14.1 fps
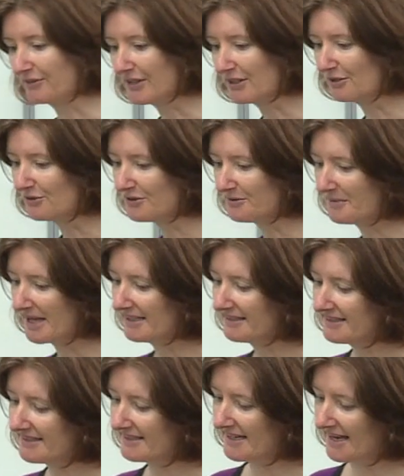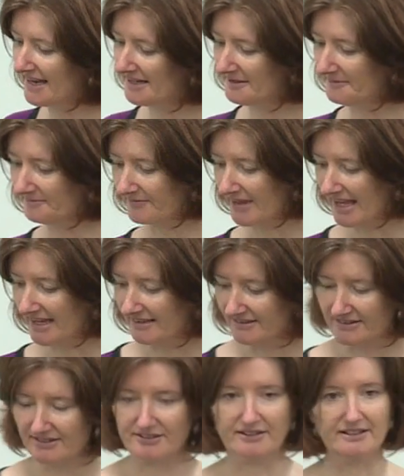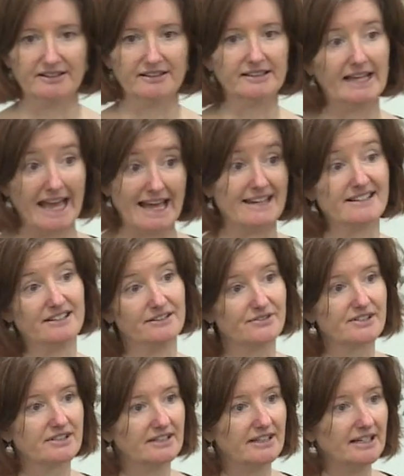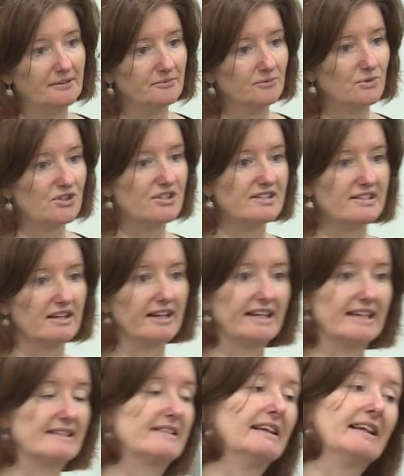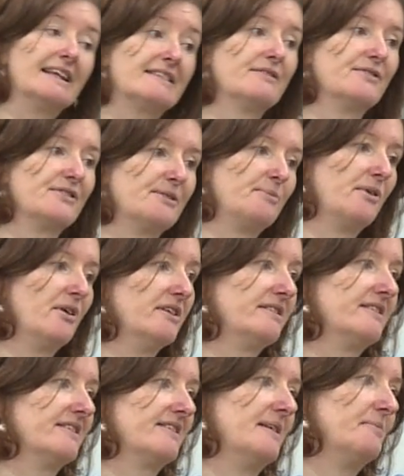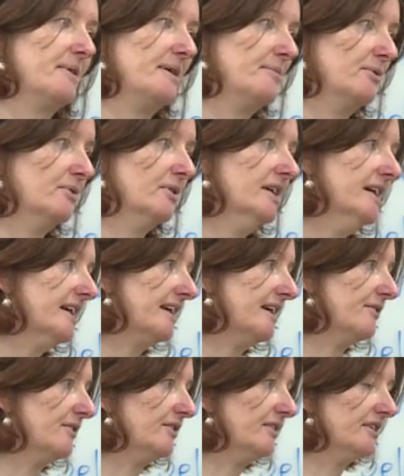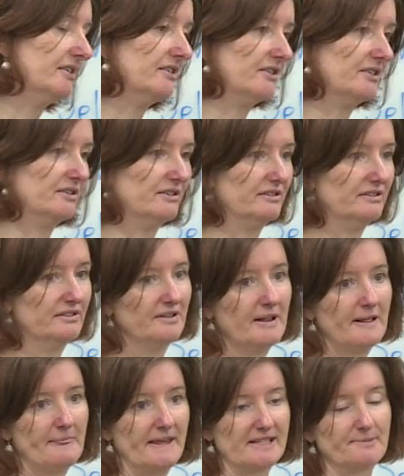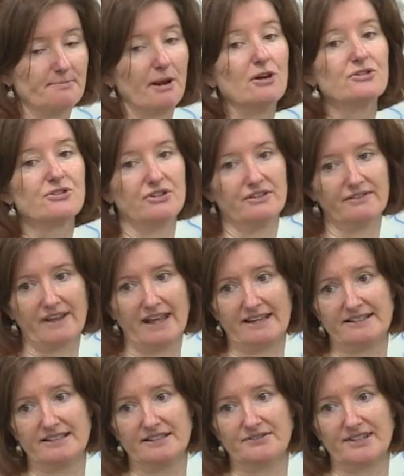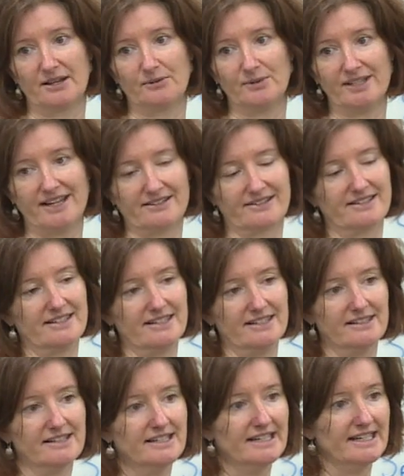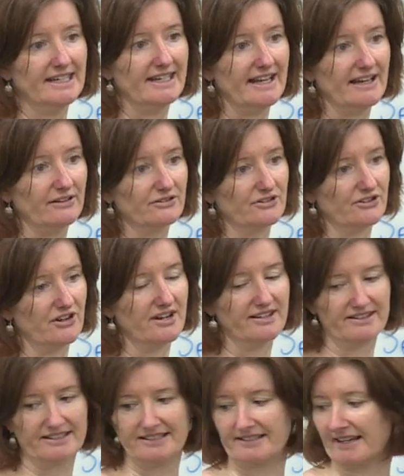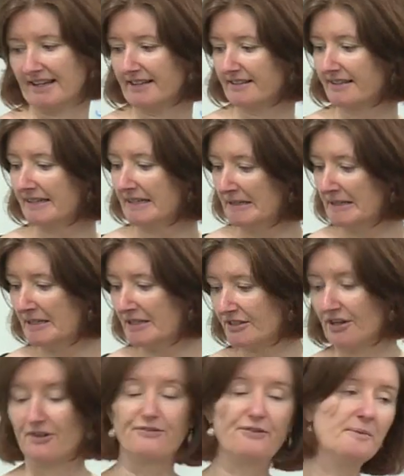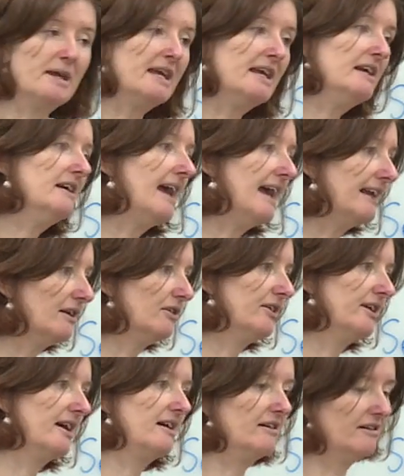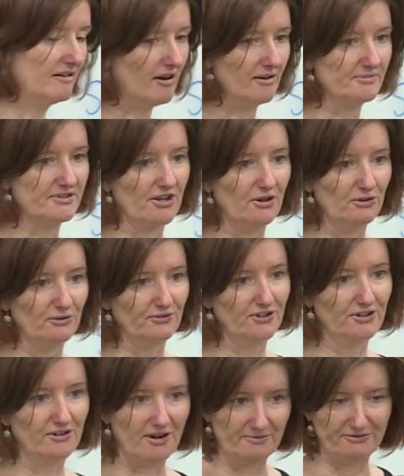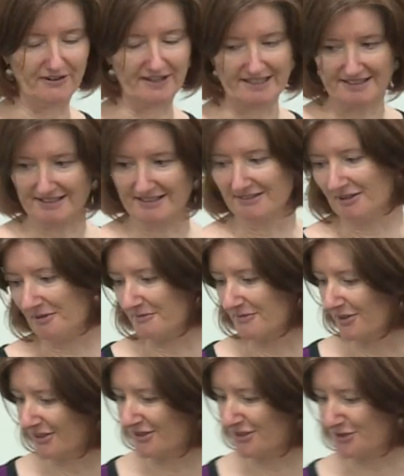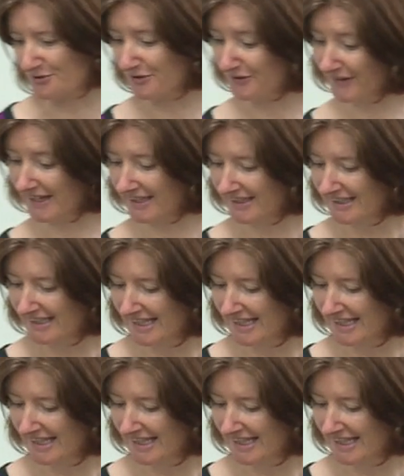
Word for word: free glutamates and additives, which is, I guess, less of a surprise to some people given the explosion of additives that we now see in our diet these days. So for me, hallelujah, I'm solved, I'm fixed, it's terrific.